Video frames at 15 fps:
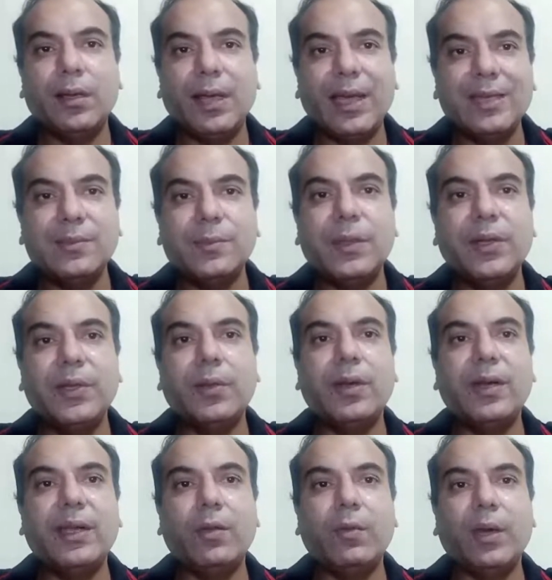as per your
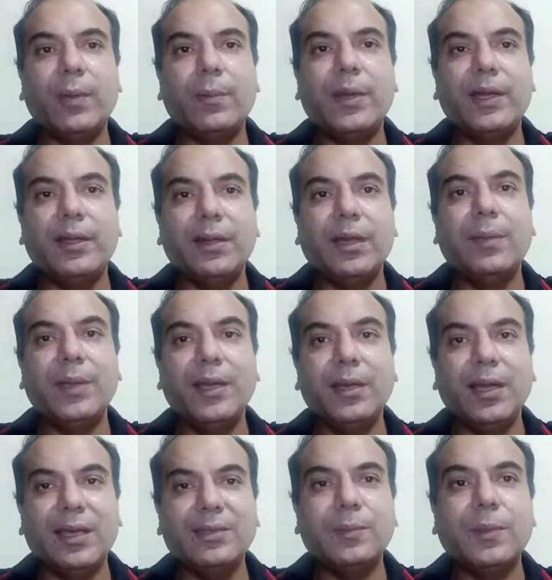requirement. I mean,
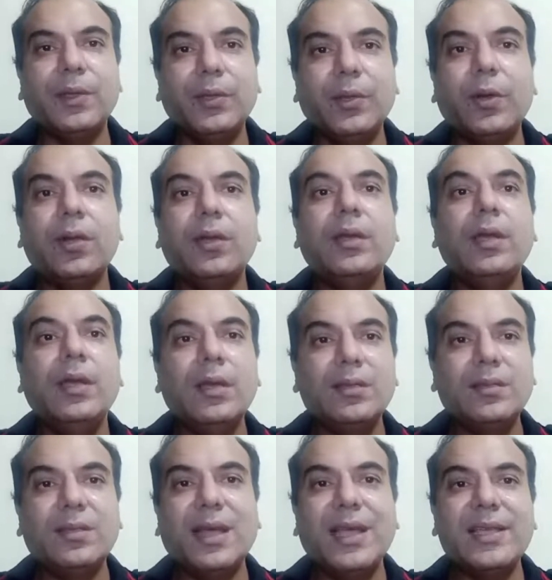as per your
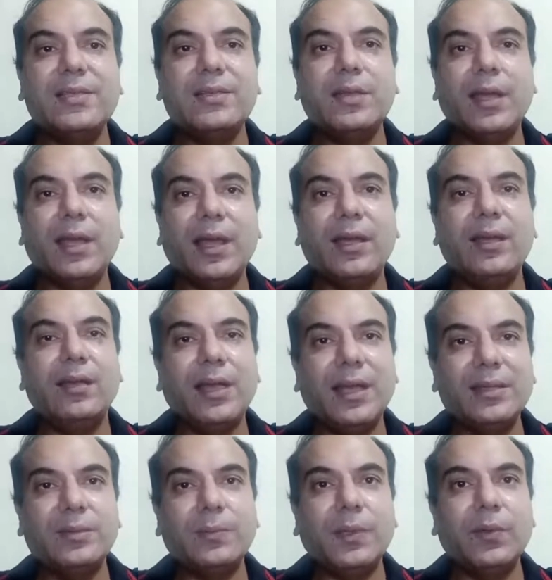size and
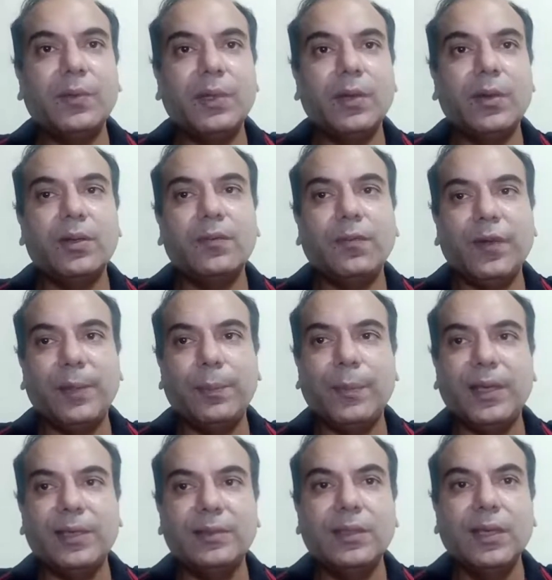as per your
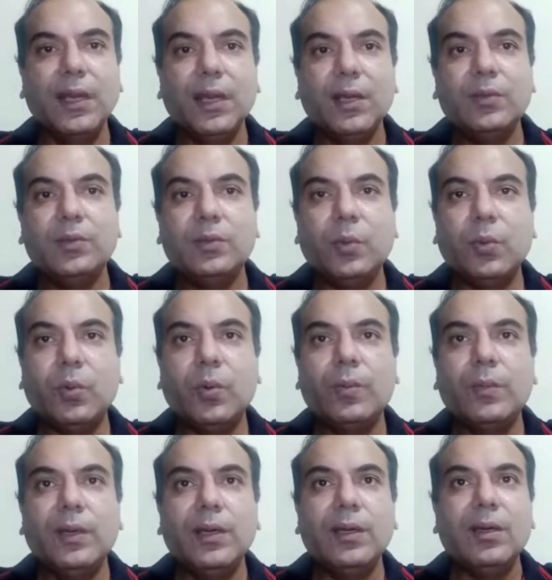fitment. So
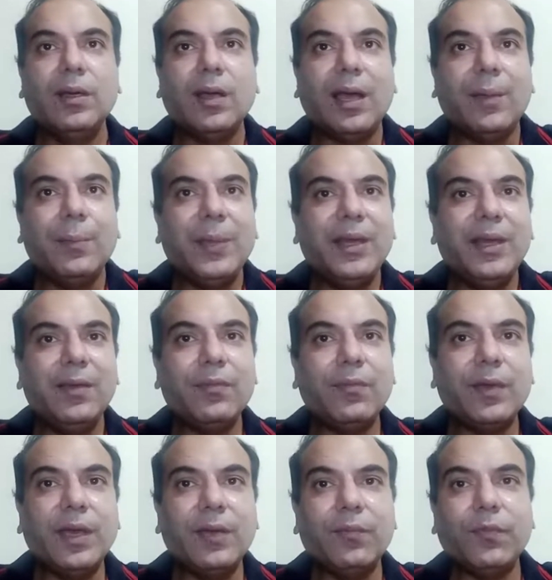I believe
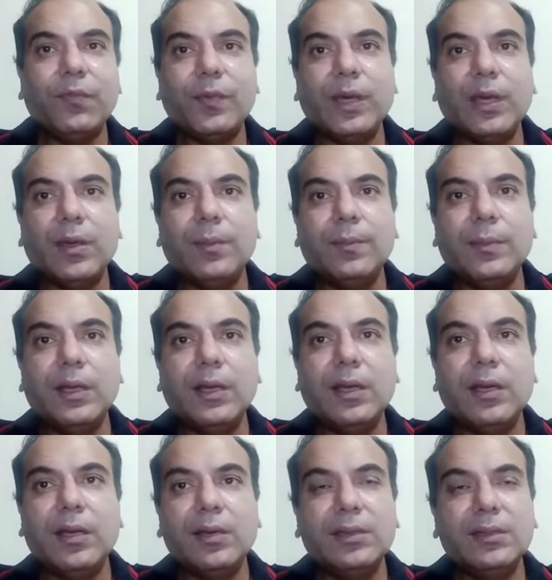if
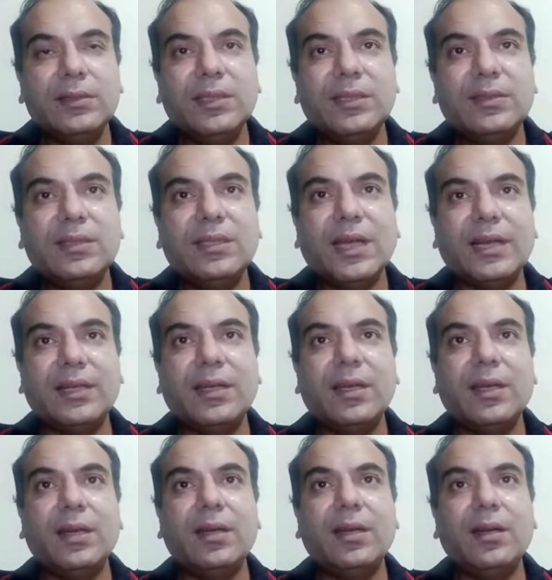this
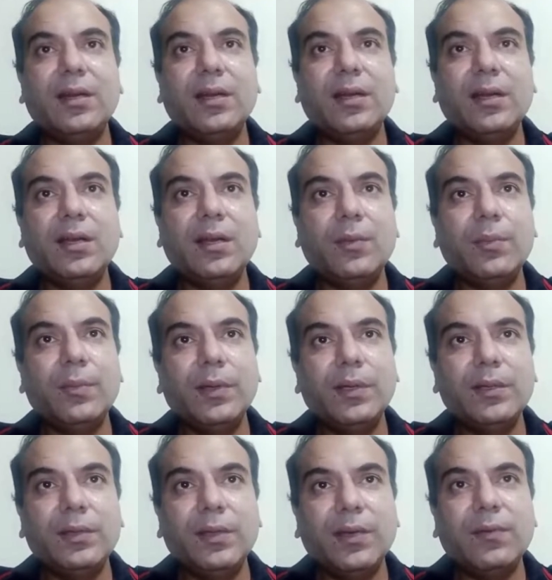sector
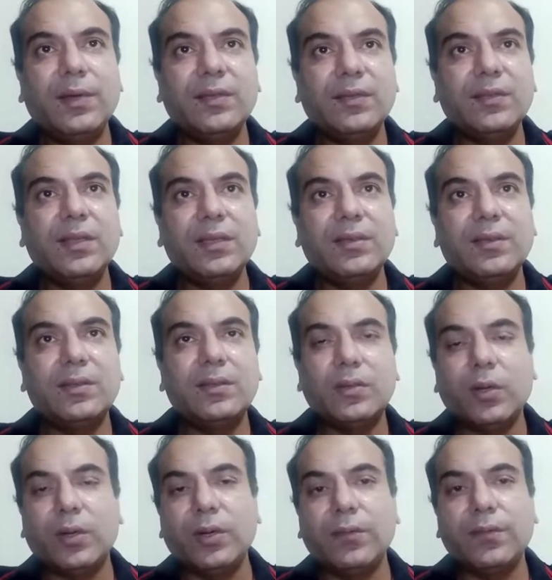give us this
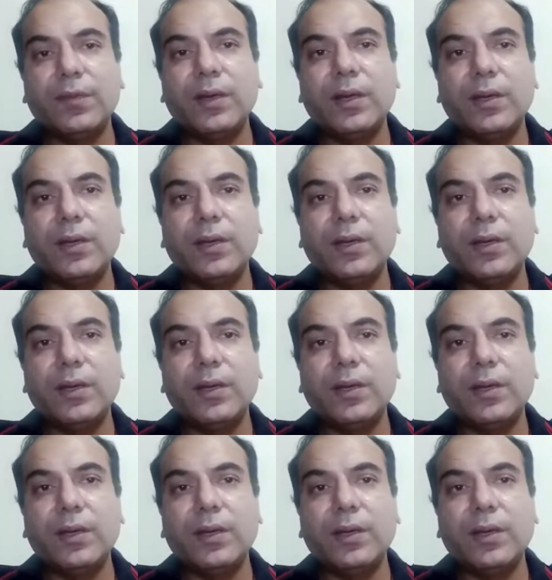sort of